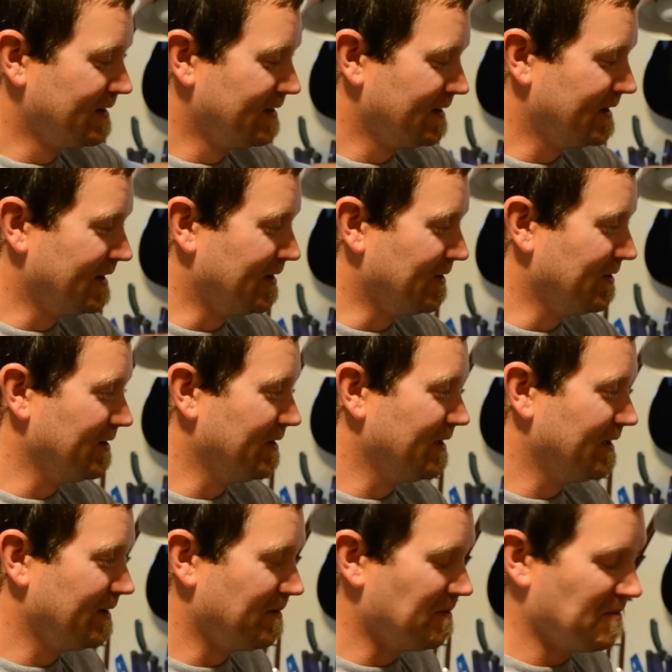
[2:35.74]
Now,
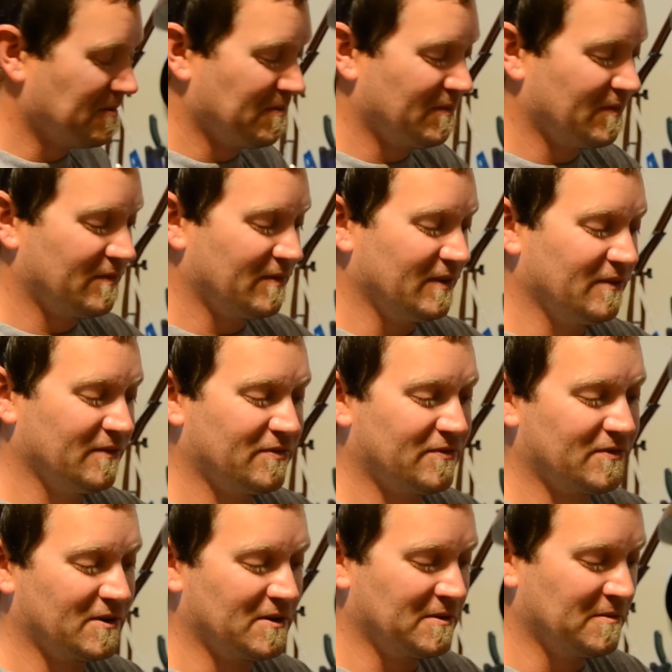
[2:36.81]

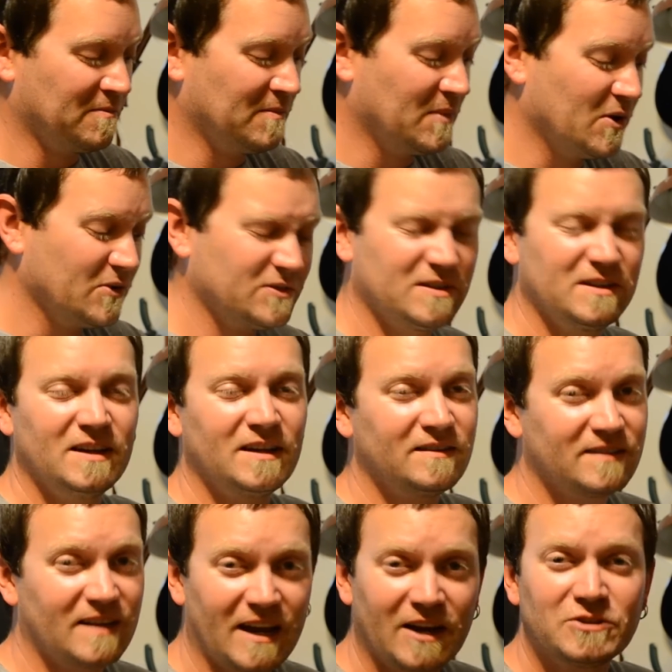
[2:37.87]
for most
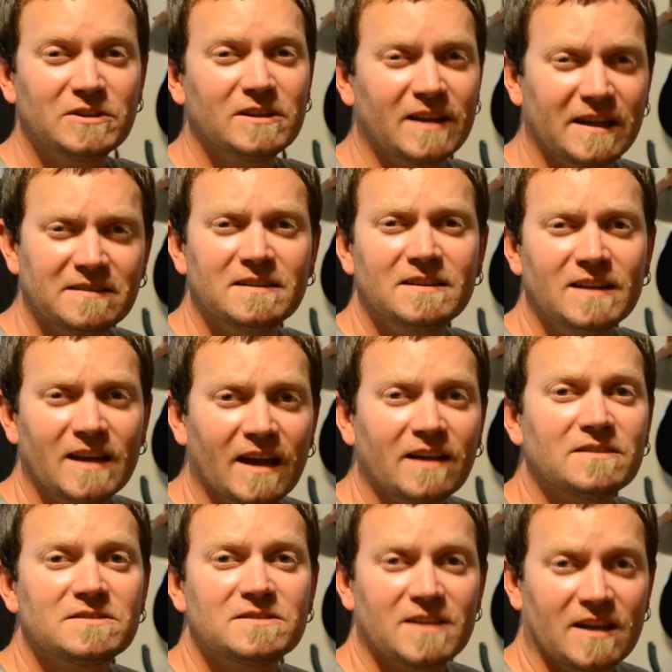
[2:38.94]
things, I actually like the
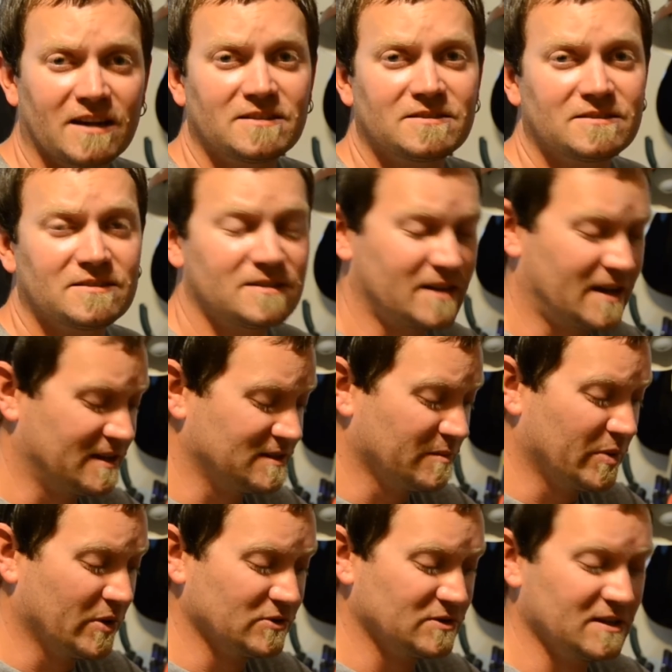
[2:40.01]
DX6 as
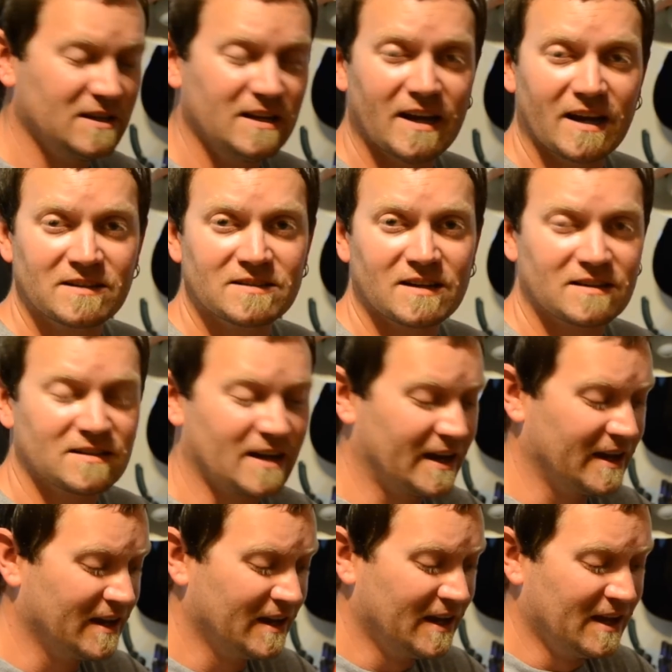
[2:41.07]
opposed to DX6i. There
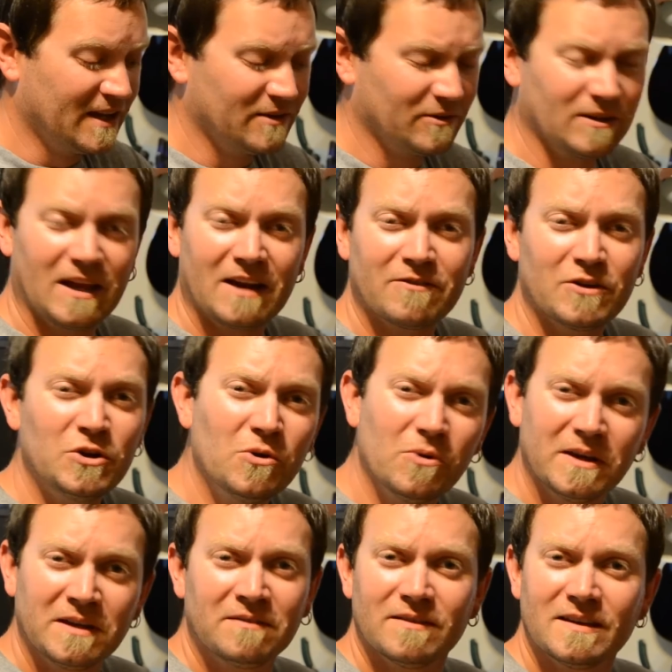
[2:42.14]
are a lot of
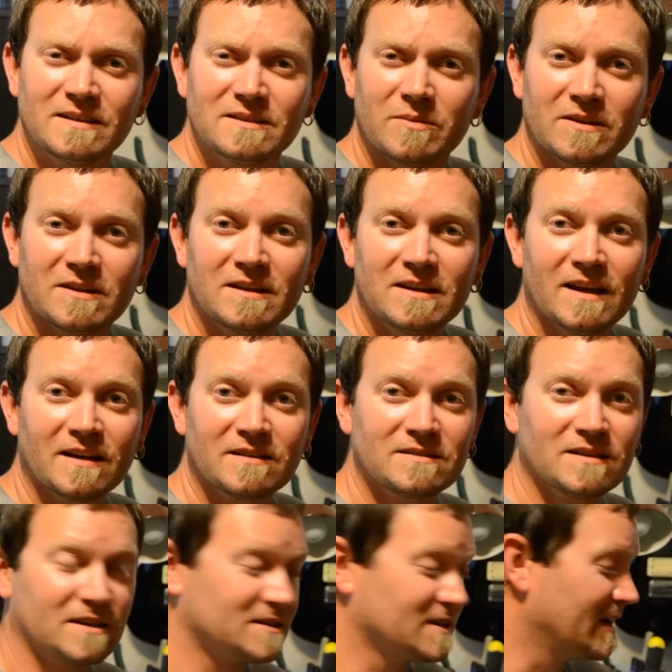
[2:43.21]
annoying things about the
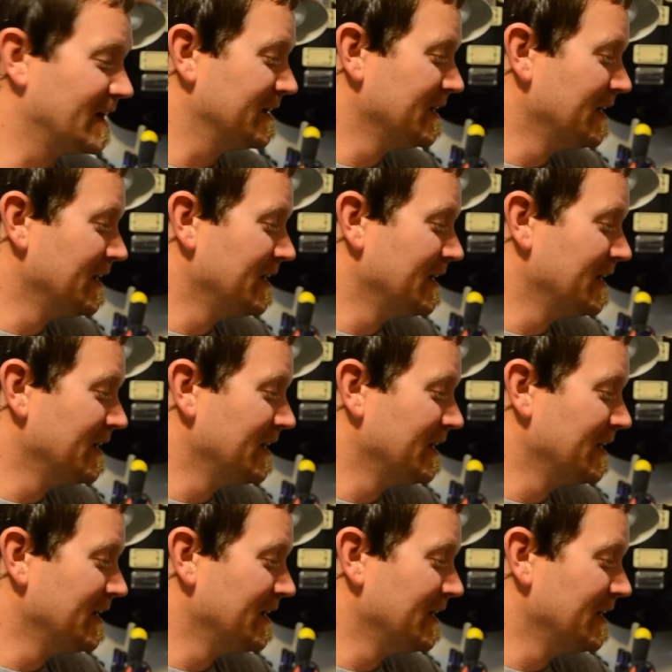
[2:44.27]
DX6i.